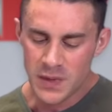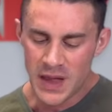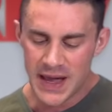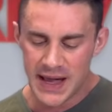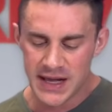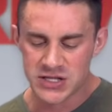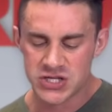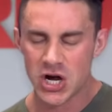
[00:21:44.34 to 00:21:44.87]

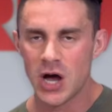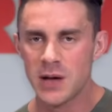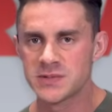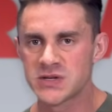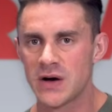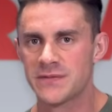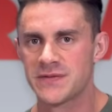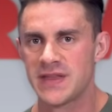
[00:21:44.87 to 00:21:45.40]
In terms
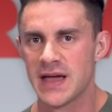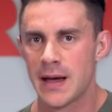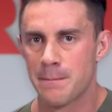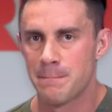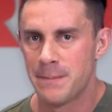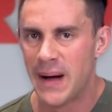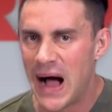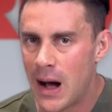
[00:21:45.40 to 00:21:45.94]
of the
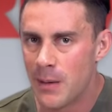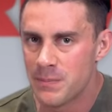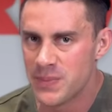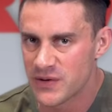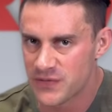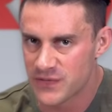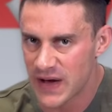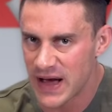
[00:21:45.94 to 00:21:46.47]
pump
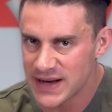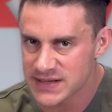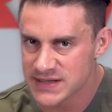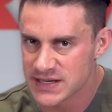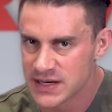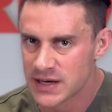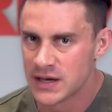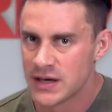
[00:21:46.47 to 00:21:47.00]

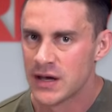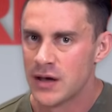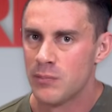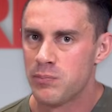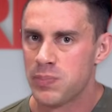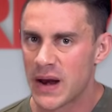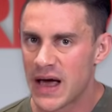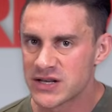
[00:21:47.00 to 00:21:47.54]
effect,
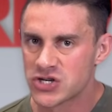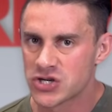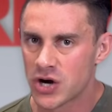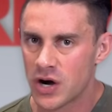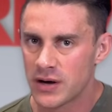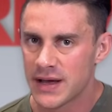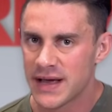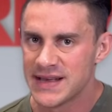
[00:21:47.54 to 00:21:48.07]

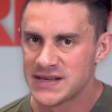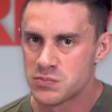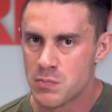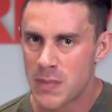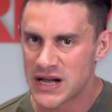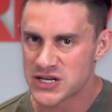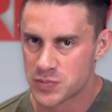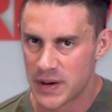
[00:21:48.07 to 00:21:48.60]
BLOODSHOT is
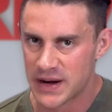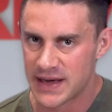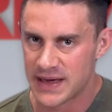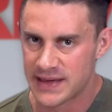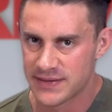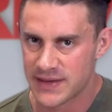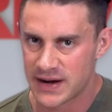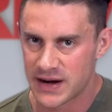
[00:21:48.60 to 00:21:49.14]
much
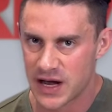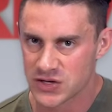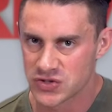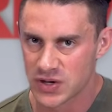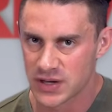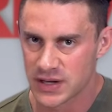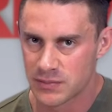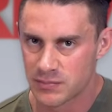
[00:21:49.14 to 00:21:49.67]
better than
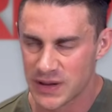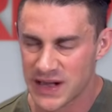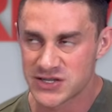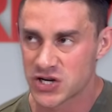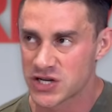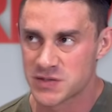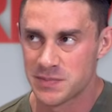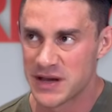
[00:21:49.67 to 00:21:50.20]
hydraulic.
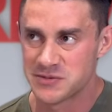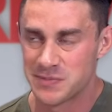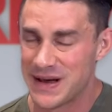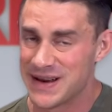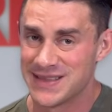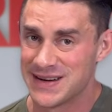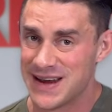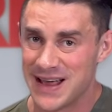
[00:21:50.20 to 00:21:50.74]
BLOODSHOT's much
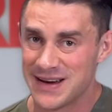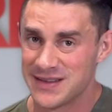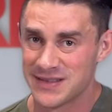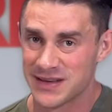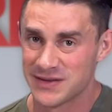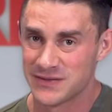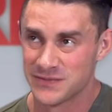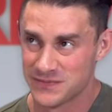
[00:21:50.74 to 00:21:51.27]
better than
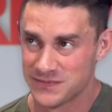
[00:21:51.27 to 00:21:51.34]
anything.